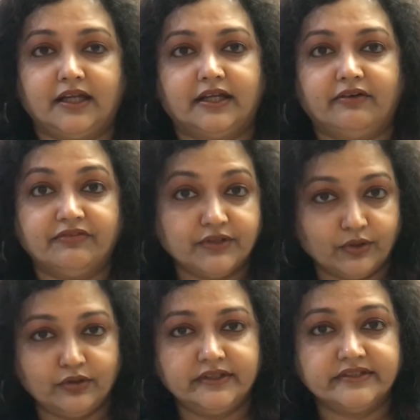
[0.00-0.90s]
Now, after
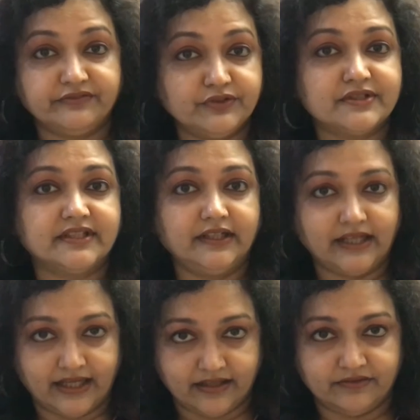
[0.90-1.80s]
all this, if you still
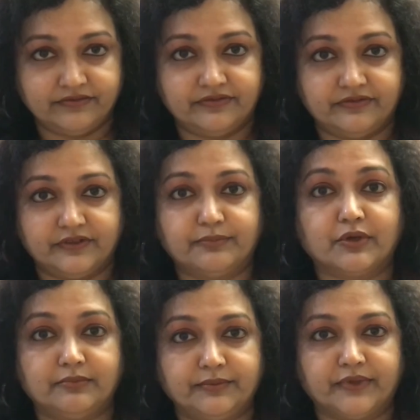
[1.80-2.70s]
have a
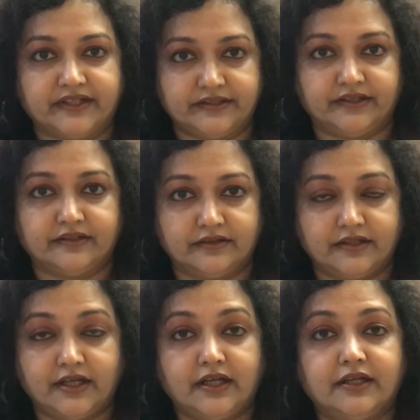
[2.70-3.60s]
problem writing,
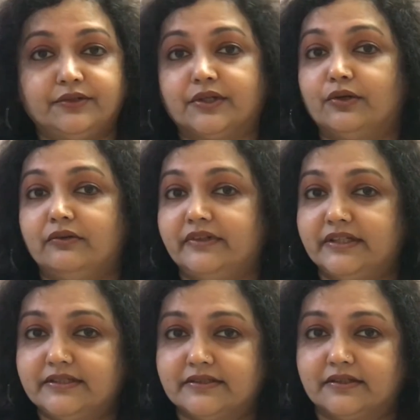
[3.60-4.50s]
you can
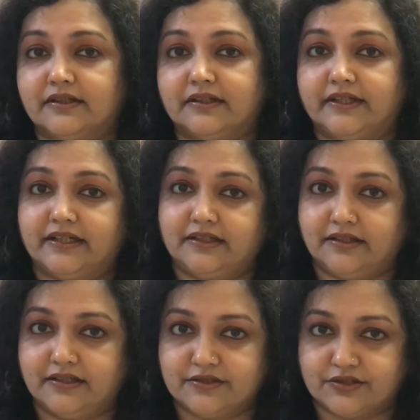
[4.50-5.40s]
always get in
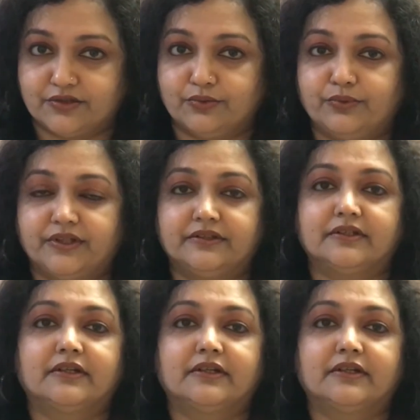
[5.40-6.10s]
touch with